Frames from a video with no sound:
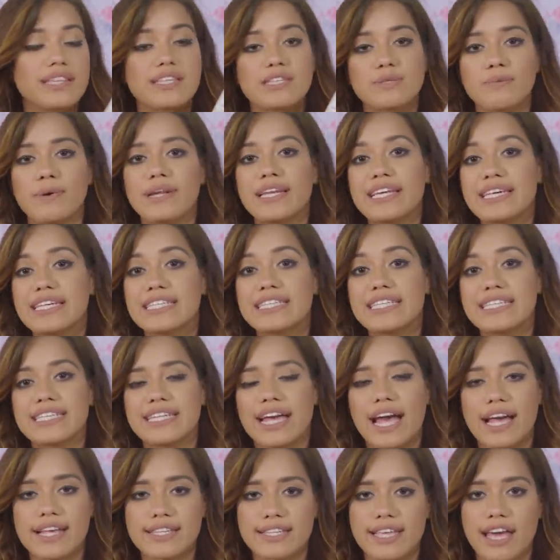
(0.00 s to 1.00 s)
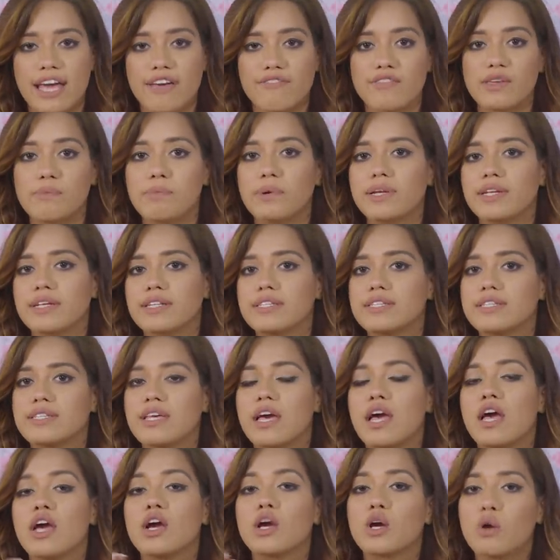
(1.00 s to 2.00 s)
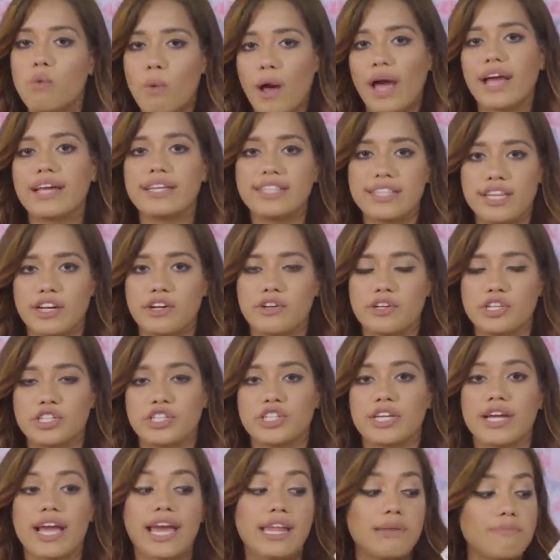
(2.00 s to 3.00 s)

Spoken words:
This one isn't as heavy, but it's quite nourishing,